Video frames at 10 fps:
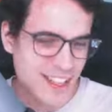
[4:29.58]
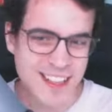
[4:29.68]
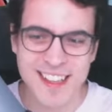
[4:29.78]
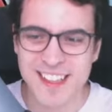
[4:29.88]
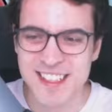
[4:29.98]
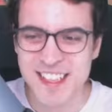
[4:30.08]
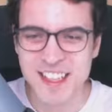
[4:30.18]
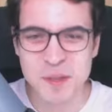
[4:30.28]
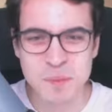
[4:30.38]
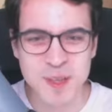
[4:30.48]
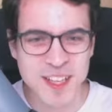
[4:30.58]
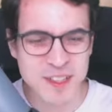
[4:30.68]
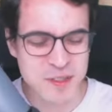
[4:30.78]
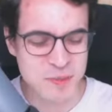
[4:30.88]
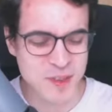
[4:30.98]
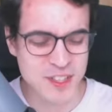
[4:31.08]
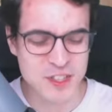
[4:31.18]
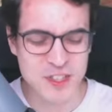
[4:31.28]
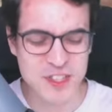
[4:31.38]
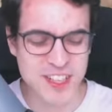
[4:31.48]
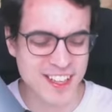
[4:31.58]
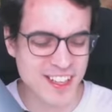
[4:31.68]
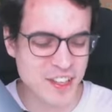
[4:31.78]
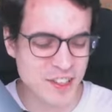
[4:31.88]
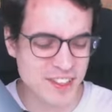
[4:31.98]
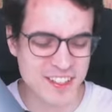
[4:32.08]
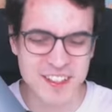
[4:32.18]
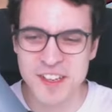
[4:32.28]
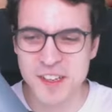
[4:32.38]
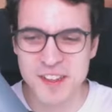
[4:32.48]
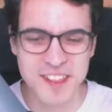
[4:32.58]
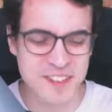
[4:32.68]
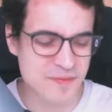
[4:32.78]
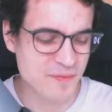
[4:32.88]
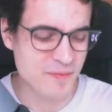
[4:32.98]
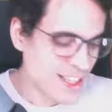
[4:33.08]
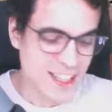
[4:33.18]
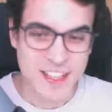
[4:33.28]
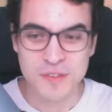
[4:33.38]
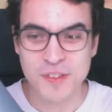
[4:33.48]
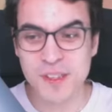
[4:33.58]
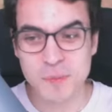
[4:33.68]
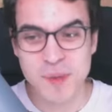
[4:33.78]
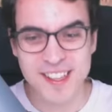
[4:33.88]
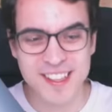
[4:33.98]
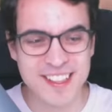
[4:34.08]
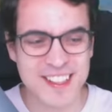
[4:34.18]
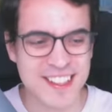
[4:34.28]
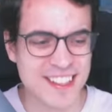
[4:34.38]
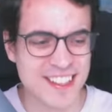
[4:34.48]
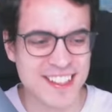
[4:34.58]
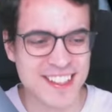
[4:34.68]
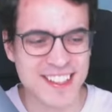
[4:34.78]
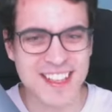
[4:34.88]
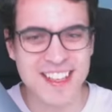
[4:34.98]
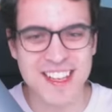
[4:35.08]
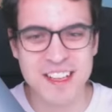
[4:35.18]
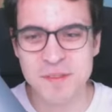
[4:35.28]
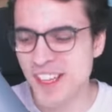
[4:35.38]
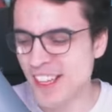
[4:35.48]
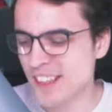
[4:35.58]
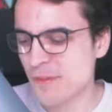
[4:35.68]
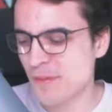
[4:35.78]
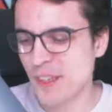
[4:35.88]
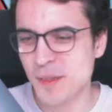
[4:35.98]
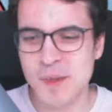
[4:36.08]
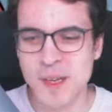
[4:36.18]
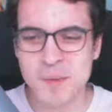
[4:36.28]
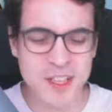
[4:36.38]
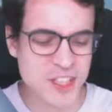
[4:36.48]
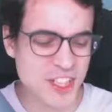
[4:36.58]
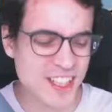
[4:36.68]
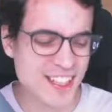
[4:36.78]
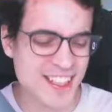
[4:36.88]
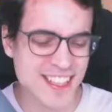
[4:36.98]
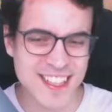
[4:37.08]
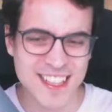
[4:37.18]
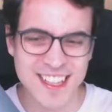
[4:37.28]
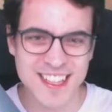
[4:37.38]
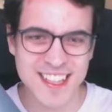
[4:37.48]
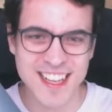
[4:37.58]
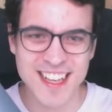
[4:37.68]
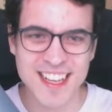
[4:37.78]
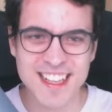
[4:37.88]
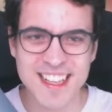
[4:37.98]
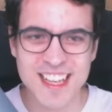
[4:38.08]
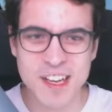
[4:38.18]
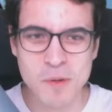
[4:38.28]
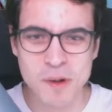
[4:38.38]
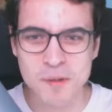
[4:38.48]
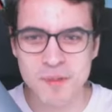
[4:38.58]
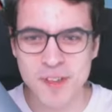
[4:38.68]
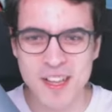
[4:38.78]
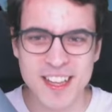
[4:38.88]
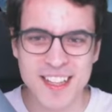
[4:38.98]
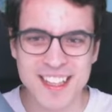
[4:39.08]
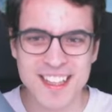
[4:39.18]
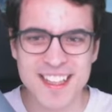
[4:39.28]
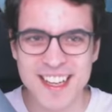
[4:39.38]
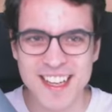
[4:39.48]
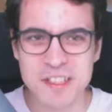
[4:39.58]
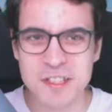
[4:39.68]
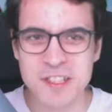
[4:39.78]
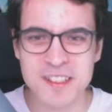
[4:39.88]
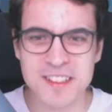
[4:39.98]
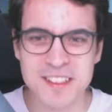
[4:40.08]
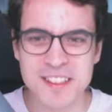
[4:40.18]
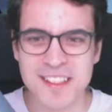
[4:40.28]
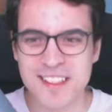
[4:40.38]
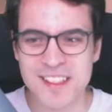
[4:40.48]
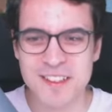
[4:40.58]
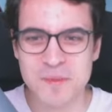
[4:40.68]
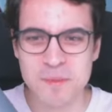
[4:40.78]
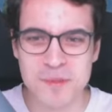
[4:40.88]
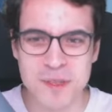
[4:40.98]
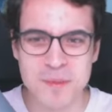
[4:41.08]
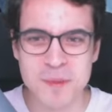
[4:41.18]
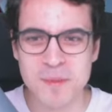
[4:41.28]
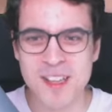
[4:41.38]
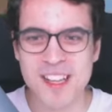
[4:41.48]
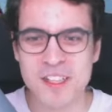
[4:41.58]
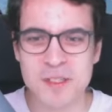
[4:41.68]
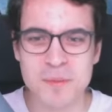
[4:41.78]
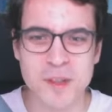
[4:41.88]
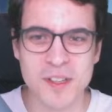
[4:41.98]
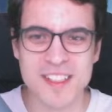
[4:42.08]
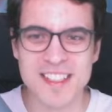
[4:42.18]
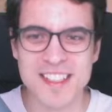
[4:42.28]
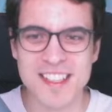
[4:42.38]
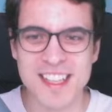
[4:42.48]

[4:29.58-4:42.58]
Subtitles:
I guess I complained too much and I got nothing. Final pack. Can we get some final pack magic in the Quaquaval EX Premium Collection Box?